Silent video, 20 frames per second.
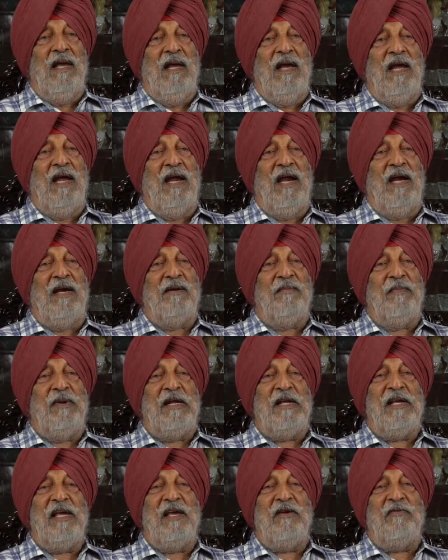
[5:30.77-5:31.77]
and
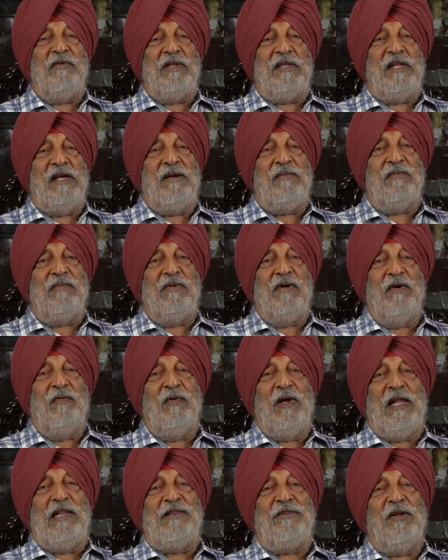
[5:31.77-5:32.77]
bringing with them a
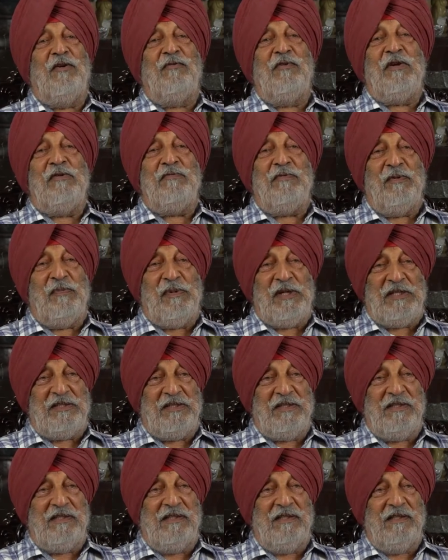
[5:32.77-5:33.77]
wealth of
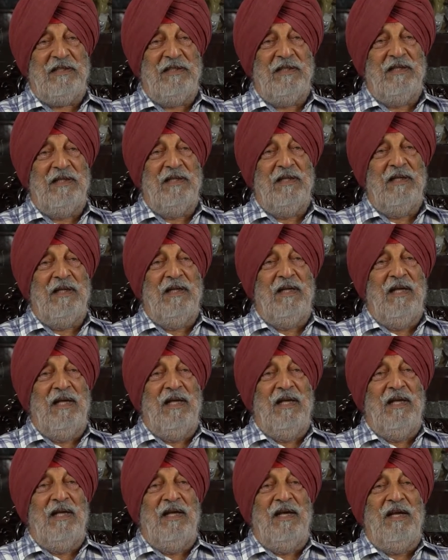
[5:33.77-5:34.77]
information.
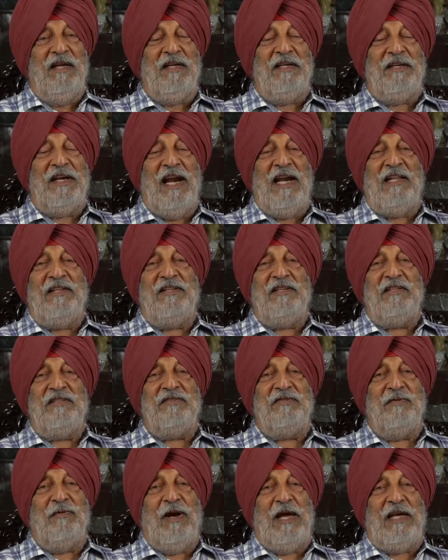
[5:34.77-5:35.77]

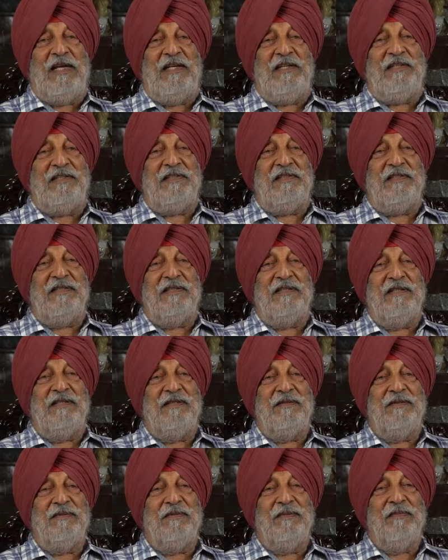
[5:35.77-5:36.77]
Intelligence-wise,
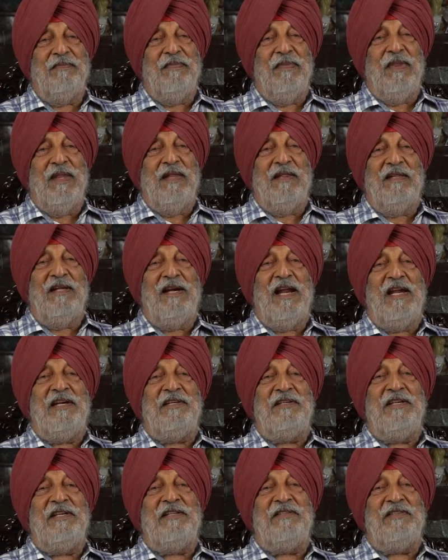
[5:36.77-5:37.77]
the
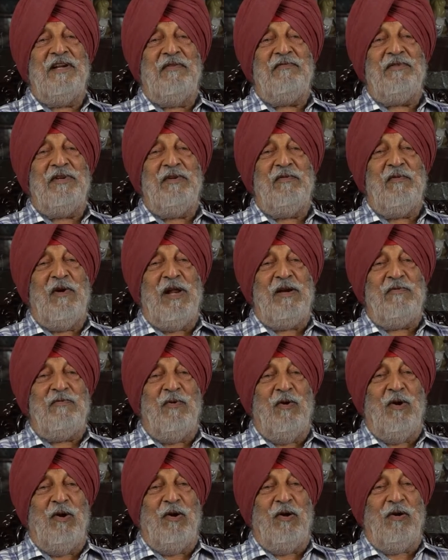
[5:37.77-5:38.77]
1971
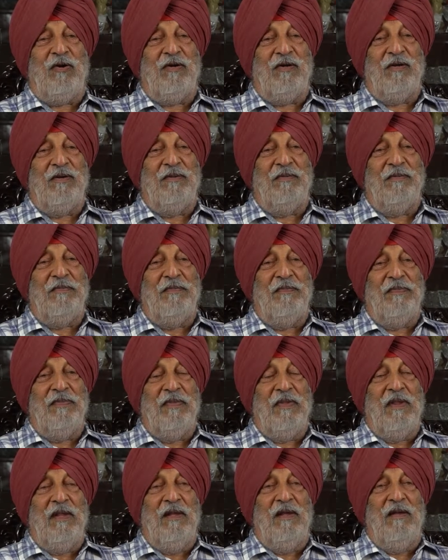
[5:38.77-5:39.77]
war
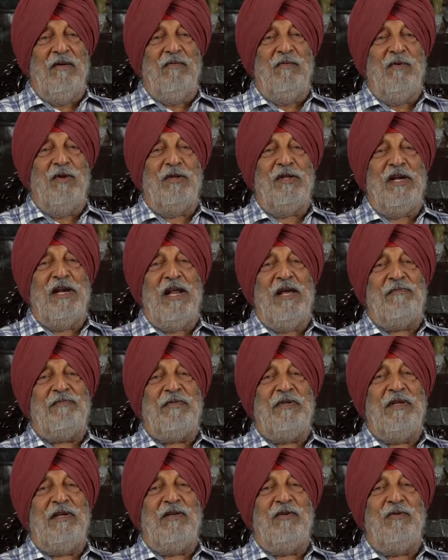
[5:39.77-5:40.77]
was an
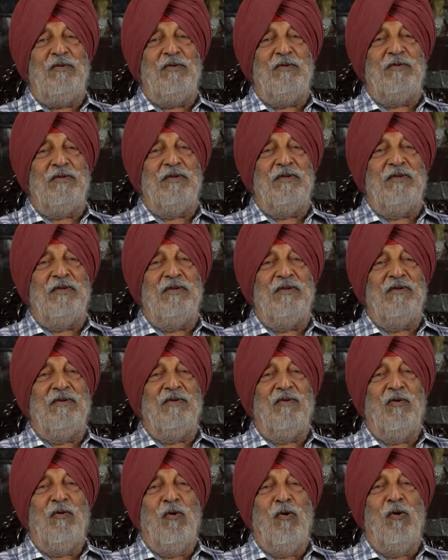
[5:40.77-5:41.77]
absolute
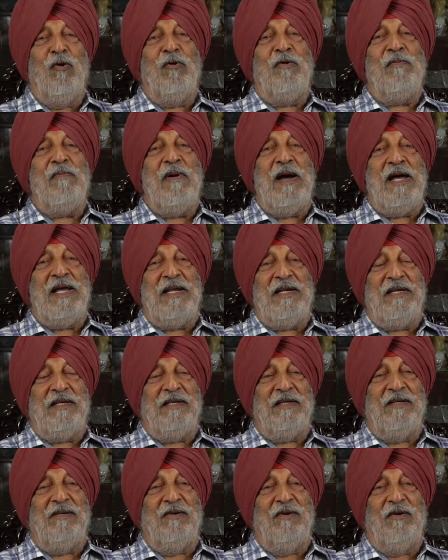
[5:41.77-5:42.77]
gold mine
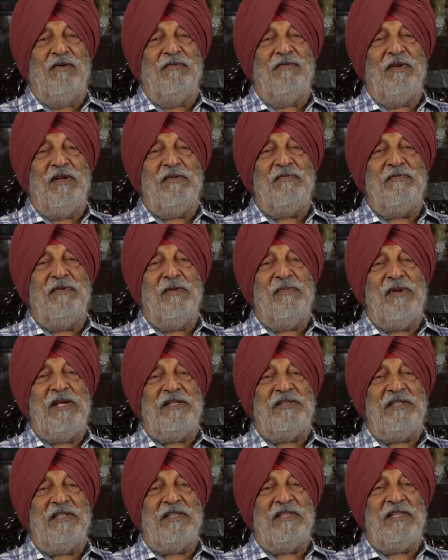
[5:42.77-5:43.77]
of
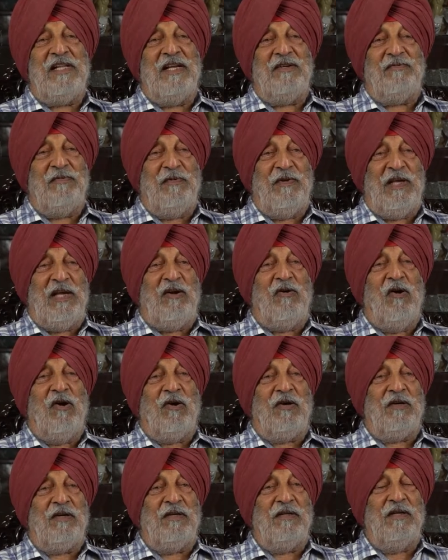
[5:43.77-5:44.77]
information that we
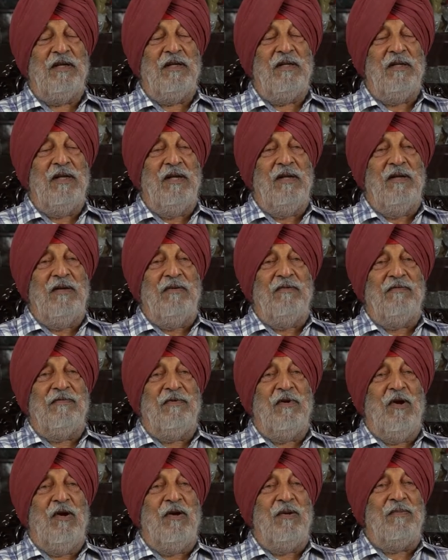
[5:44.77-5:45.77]
got
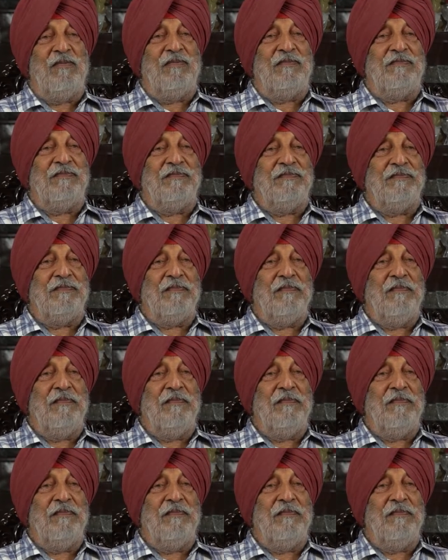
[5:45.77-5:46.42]
from